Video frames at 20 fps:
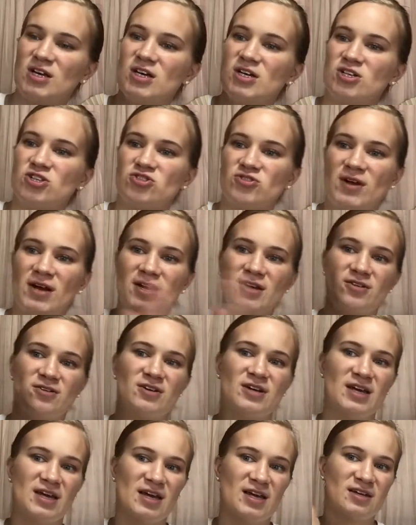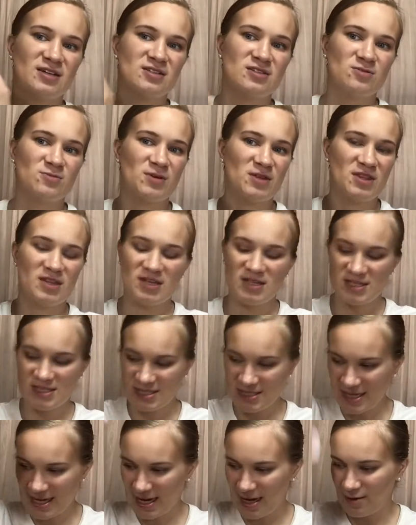dry your hands with a
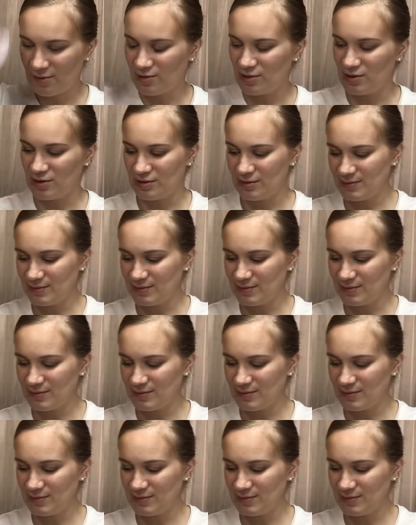towel.